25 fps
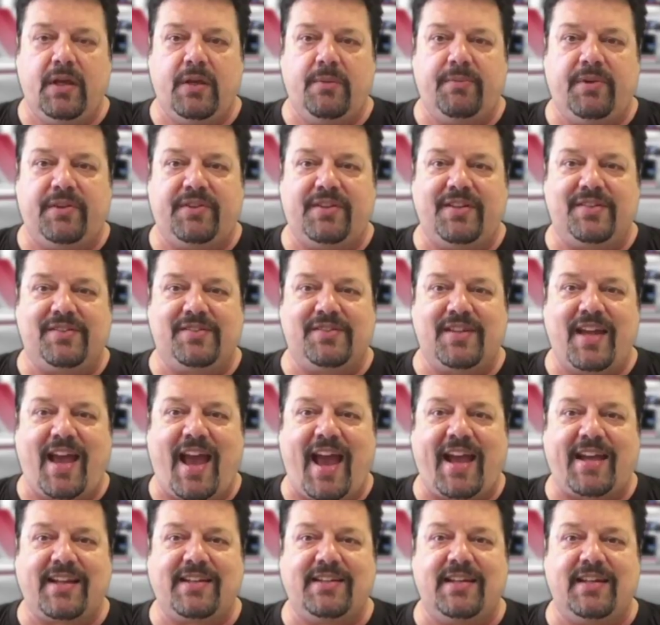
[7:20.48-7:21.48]
But this
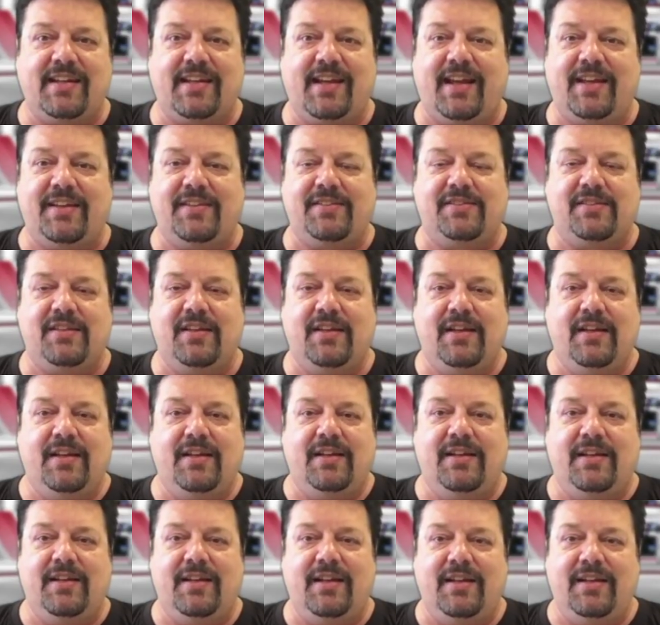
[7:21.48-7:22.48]
tactic
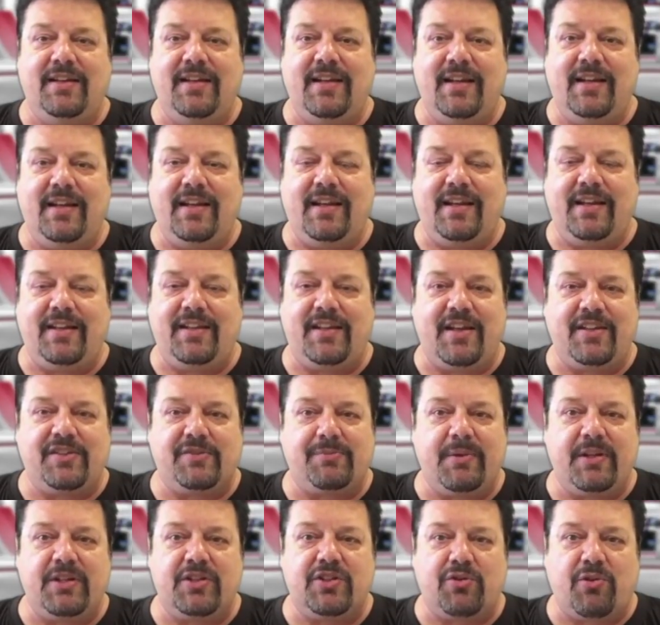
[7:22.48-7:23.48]
it's
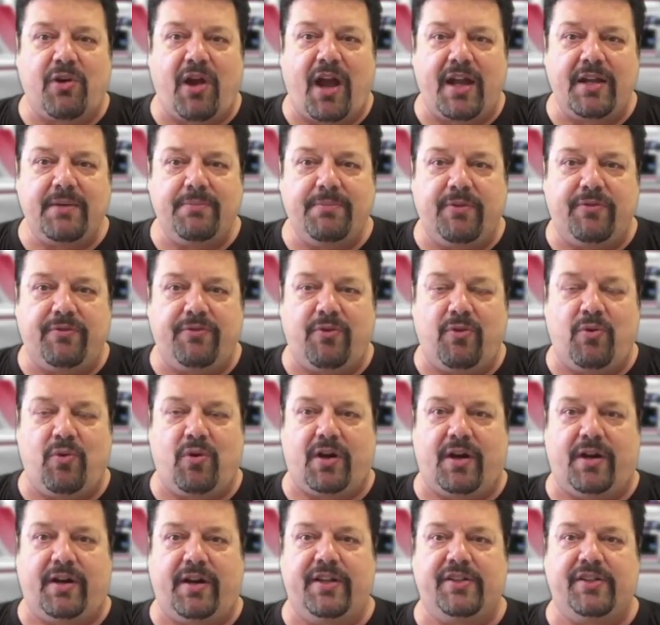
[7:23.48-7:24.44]
been tried before.